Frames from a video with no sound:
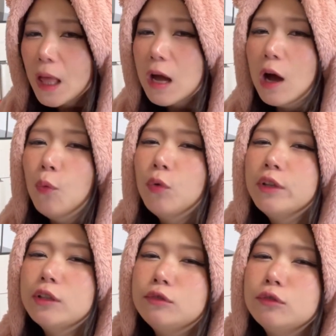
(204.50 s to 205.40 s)
I
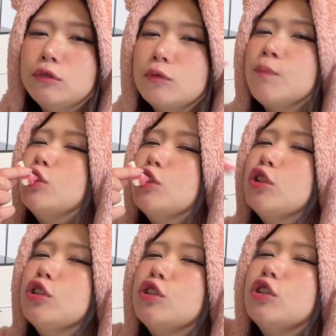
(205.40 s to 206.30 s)
wanted to do
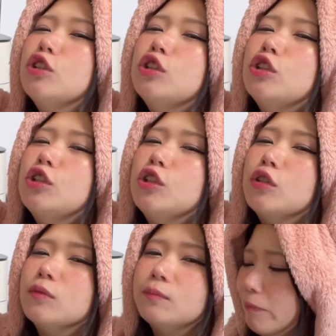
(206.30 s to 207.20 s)
cheesy,
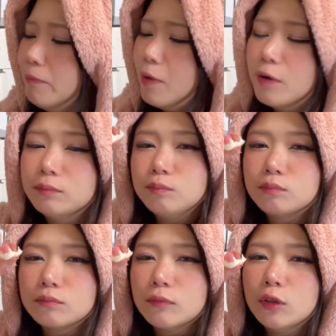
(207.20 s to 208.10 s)
but
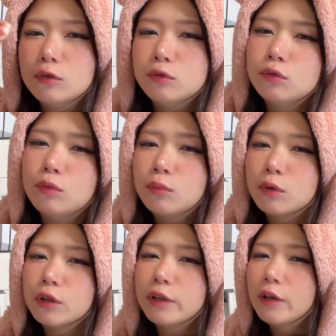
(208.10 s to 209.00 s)
it's not
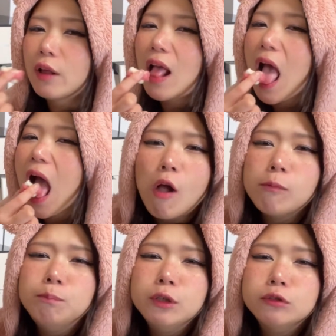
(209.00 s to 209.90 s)
working. A
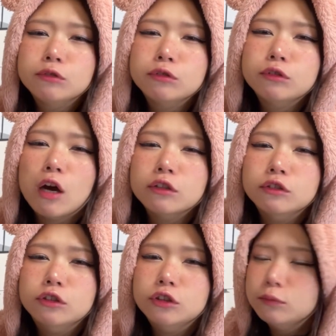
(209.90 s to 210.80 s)
bit sad.
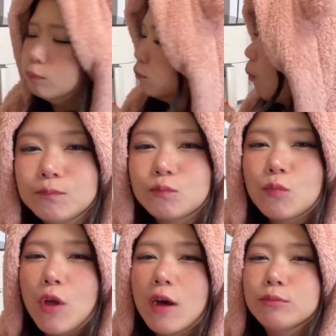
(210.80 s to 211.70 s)

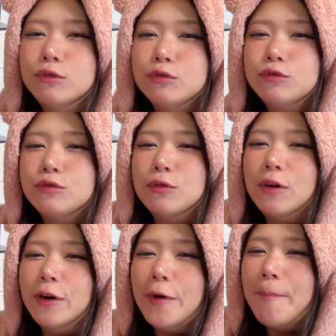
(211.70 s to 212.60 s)
Time to
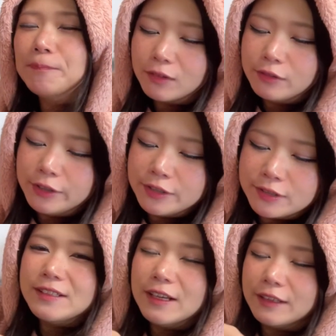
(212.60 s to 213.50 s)
try the
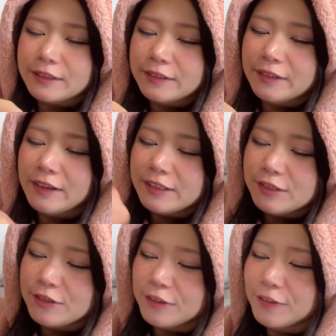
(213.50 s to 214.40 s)
sakura
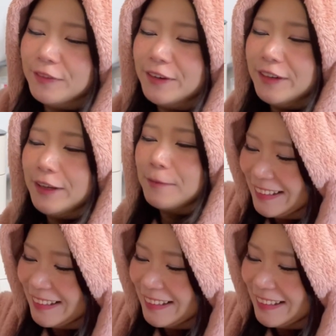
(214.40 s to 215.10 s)
strawberry.